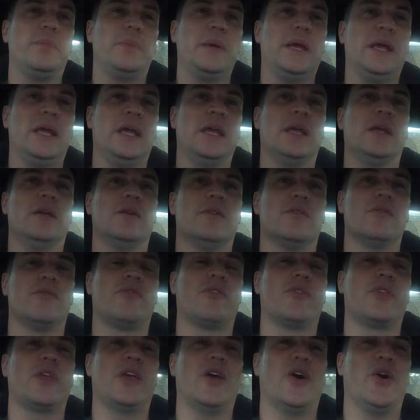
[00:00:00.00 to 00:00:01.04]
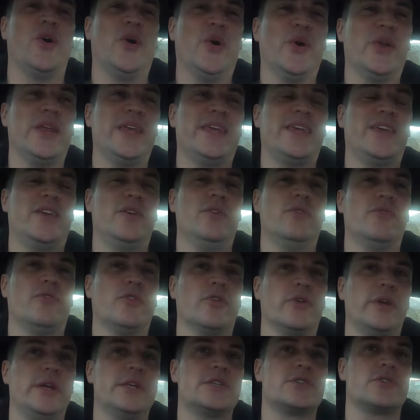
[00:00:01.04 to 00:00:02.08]
being, for the Audi
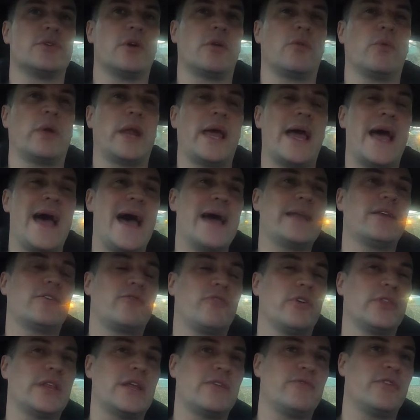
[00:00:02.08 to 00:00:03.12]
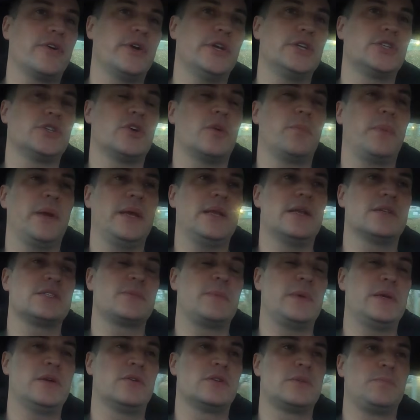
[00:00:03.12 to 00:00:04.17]
Q4 e-tron, when I had it for that very short
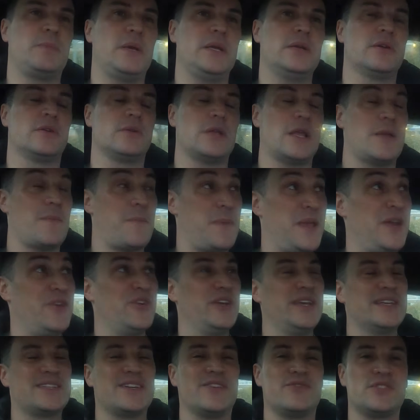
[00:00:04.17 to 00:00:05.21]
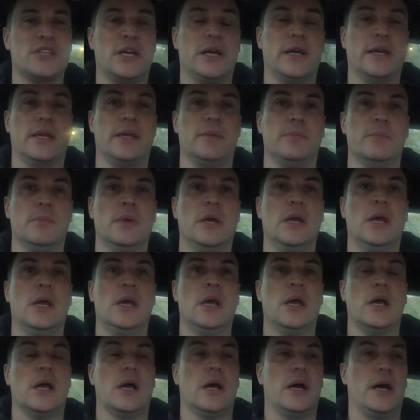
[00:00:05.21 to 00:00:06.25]
period of time,
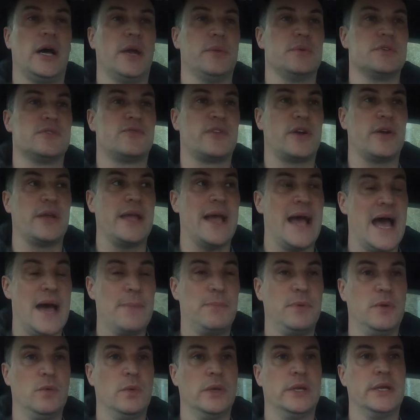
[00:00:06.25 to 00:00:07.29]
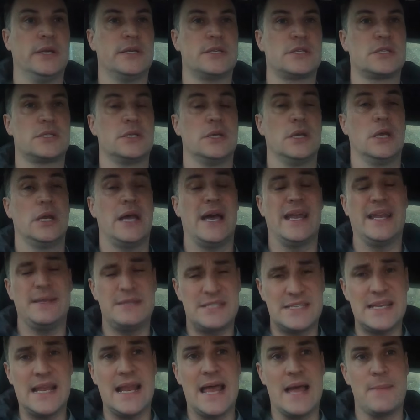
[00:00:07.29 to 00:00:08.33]
I was very happy with it, and I
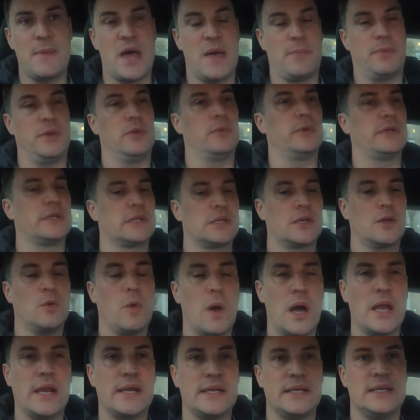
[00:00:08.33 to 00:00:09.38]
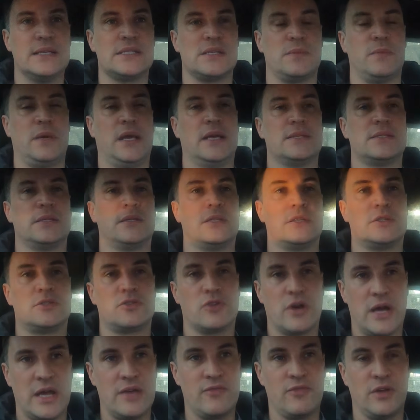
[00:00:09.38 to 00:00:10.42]
still am happy with it. The quality is amazing, the
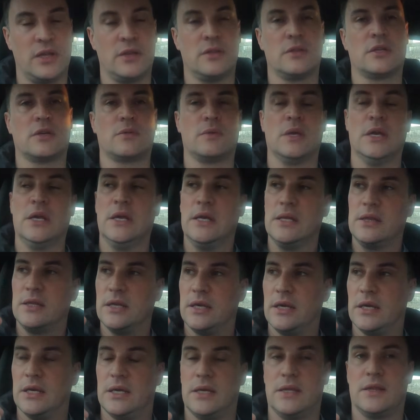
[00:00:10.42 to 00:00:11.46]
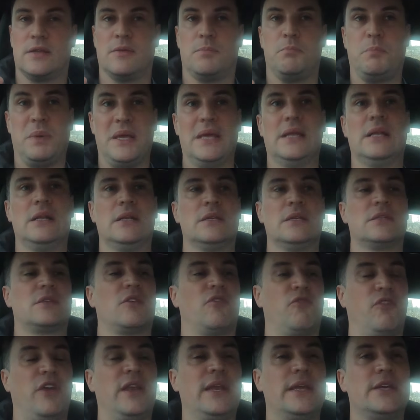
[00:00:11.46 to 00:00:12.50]
driving, the build, the
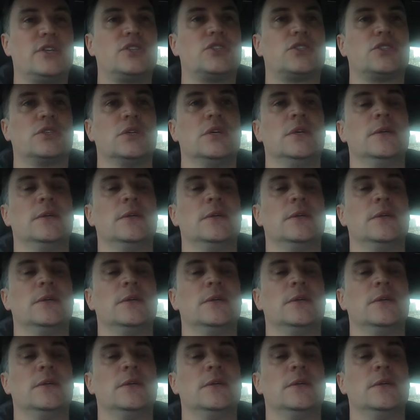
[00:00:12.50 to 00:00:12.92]
finish.